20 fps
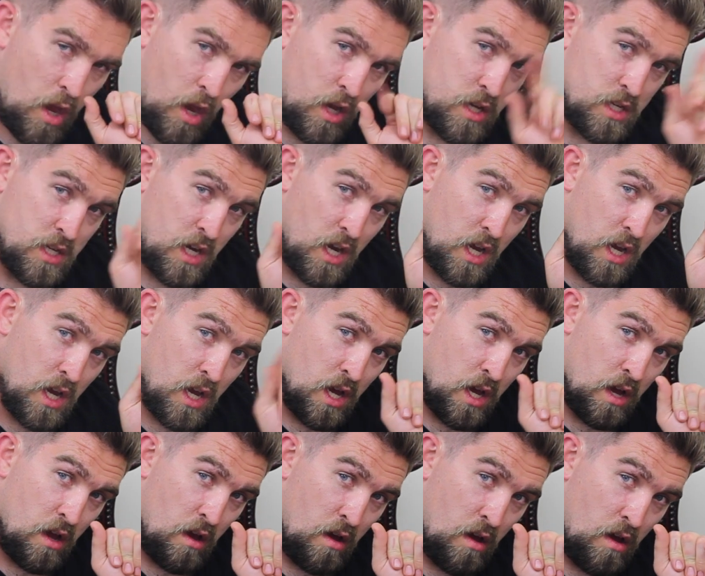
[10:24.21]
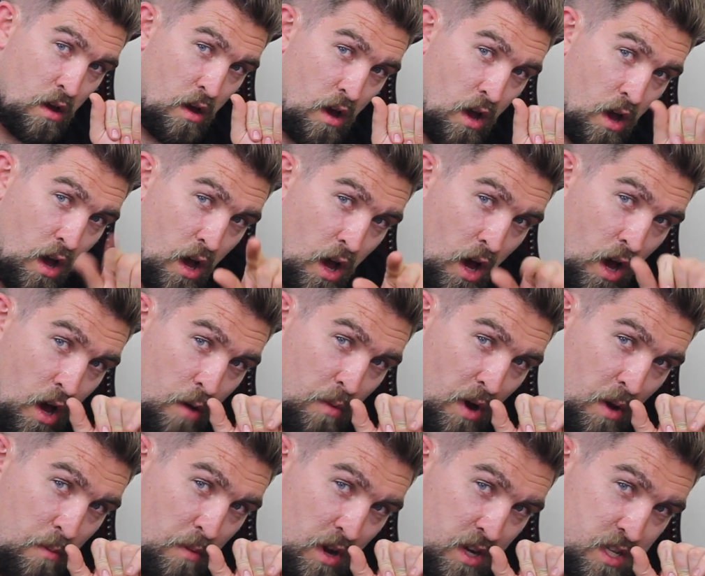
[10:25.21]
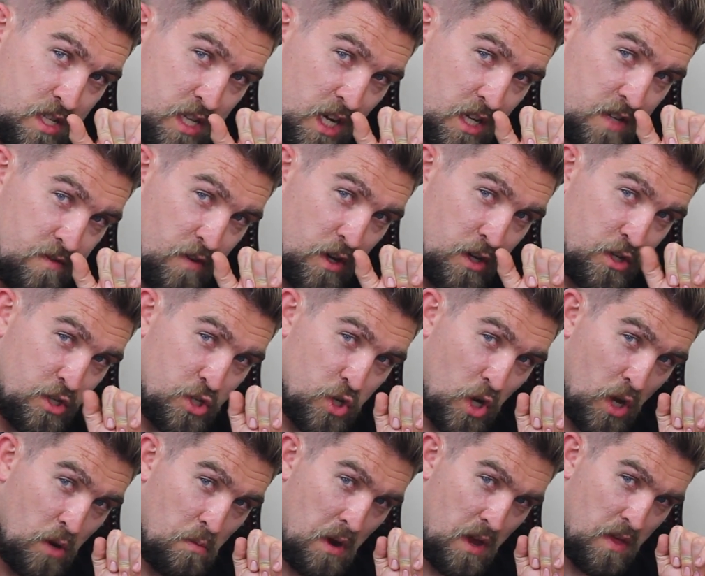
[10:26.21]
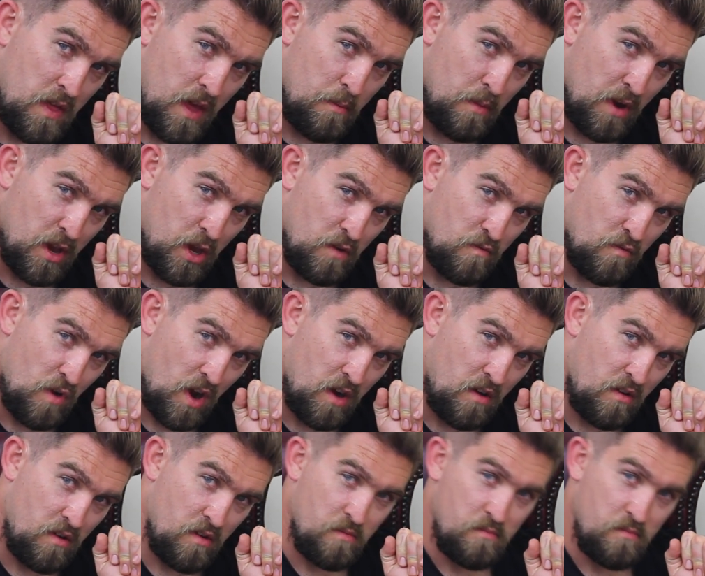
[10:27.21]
because I might be able to satisfy you straight away there, my good friend.